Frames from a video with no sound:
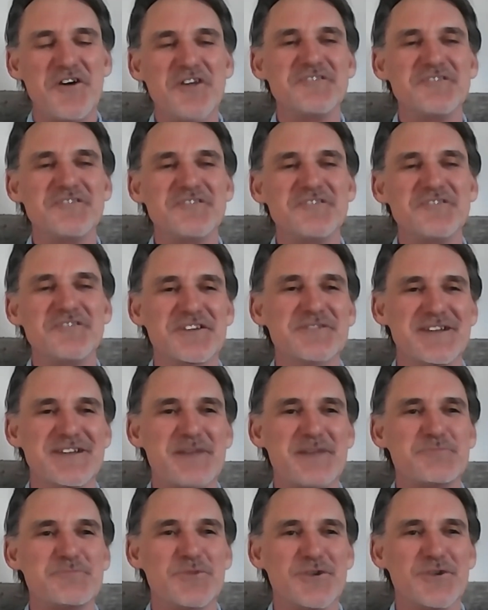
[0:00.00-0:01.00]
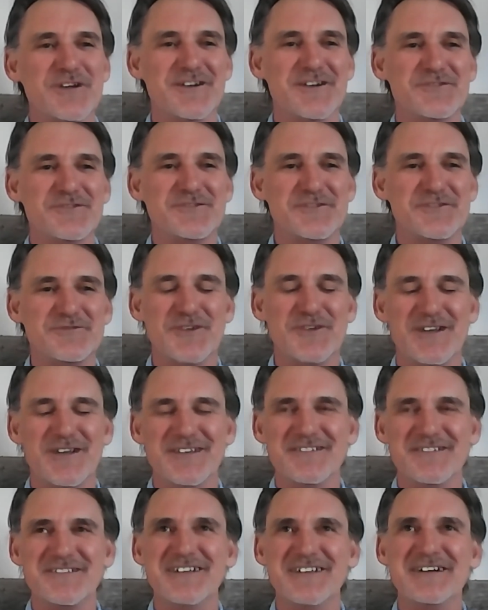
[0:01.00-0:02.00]
was also giving that book out to
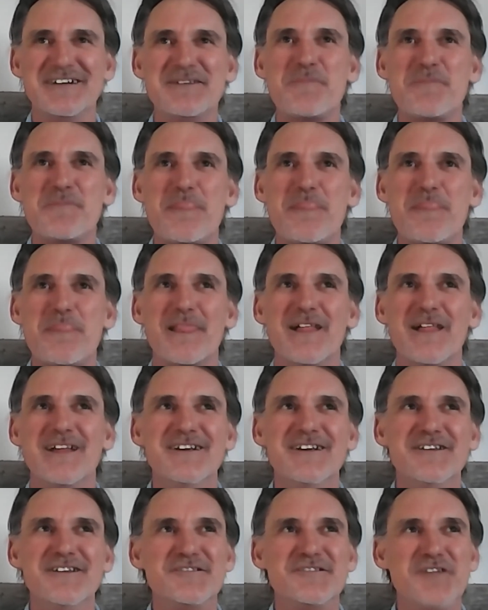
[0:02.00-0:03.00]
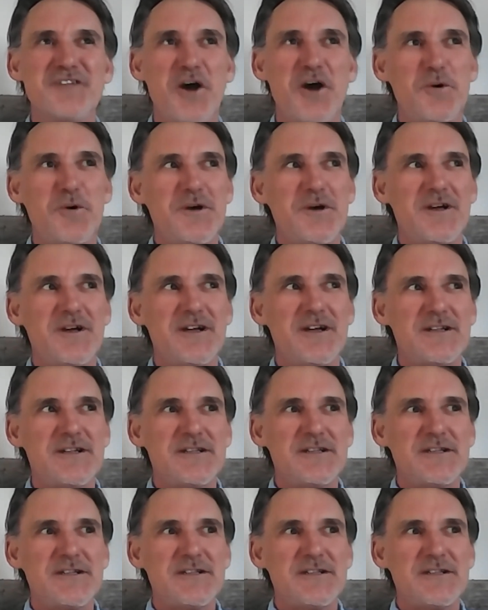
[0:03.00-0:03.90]
friends. Yeah. So